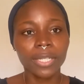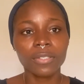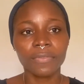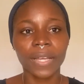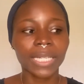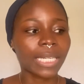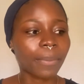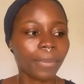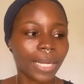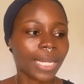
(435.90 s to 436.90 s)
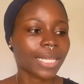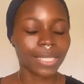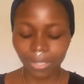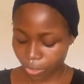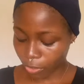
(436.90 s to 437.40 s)
to find that
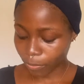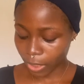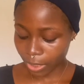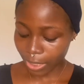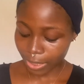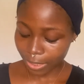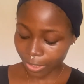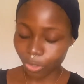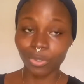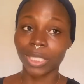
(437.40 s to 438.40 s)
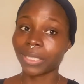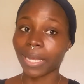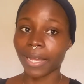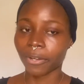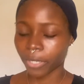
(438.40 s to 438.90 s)
balance is something that is really
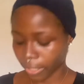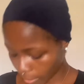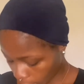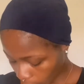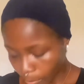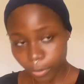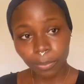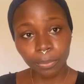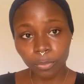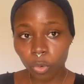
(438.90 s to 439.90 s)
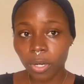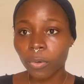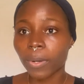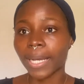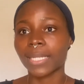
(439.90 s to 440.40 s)
tiring. But
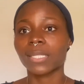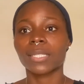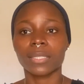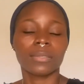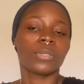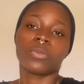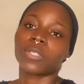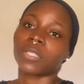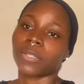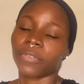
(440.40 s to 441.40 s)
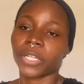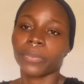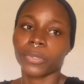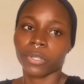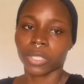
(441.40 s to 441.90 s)
work-wise, it was a very
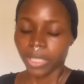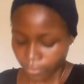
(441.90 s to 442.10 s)
productive